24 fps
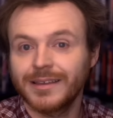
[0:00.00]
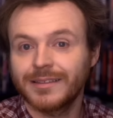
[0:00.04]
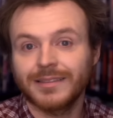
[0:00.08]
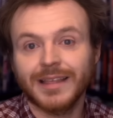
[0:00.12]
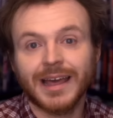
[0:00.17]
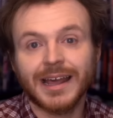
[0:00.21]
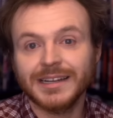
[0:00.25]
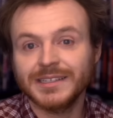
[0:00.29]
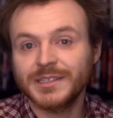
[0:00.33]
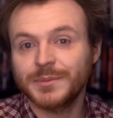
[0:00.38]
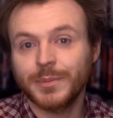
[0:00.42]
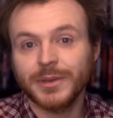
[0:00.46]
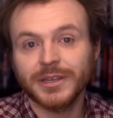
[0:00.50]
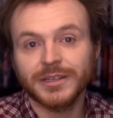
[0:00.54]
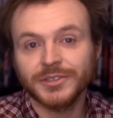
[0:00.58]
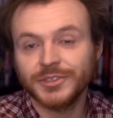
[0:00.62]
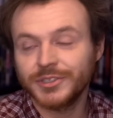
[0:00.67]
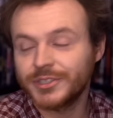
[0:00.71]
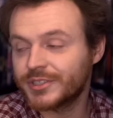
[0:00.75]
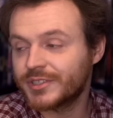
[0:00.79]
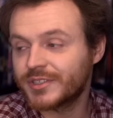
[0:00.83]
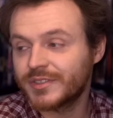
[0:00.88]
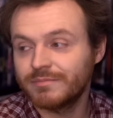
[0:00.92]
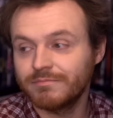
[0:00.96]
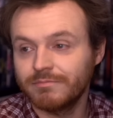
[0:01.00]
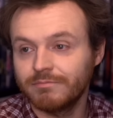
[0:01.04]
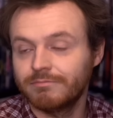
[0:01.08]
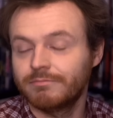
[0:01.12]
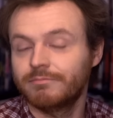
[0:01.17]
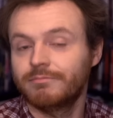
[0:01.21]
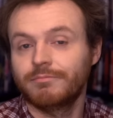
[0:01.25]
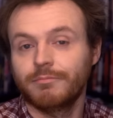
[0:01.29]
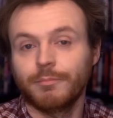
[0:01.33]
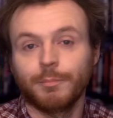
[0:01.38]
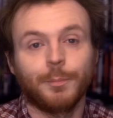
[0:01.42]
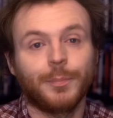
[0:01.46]
that has been just
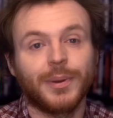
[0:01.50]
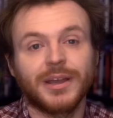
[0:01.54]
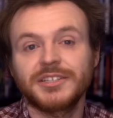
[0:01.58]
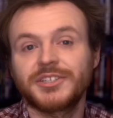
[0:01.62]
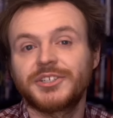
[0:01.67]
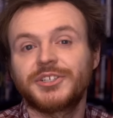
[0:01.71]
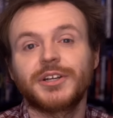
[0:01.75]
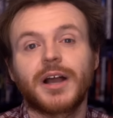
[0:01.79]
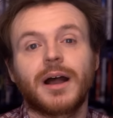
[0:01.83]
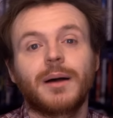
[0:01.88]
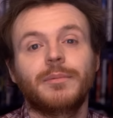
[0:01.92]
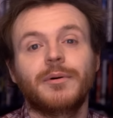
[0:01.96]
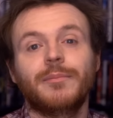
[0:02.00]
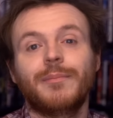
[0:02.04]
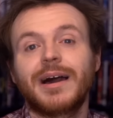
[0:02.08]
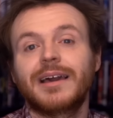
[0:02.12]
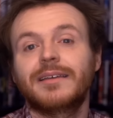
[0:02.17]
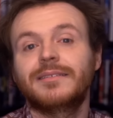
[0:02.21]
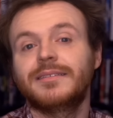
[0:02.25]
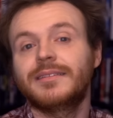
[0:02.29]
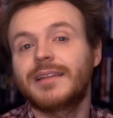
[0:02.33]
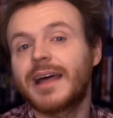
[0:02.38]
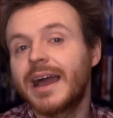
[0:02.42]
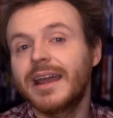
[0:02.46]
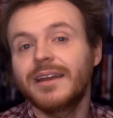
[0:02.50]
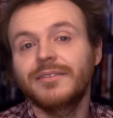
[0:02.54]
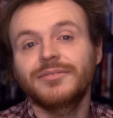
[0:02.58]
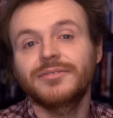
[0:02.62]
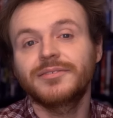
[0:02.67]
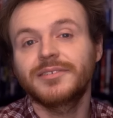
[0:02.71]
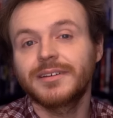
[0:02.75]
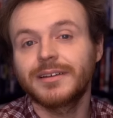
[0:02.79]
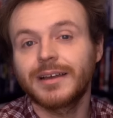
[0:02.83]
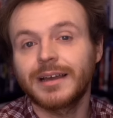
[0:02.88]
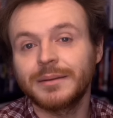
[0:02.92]
best job of my life.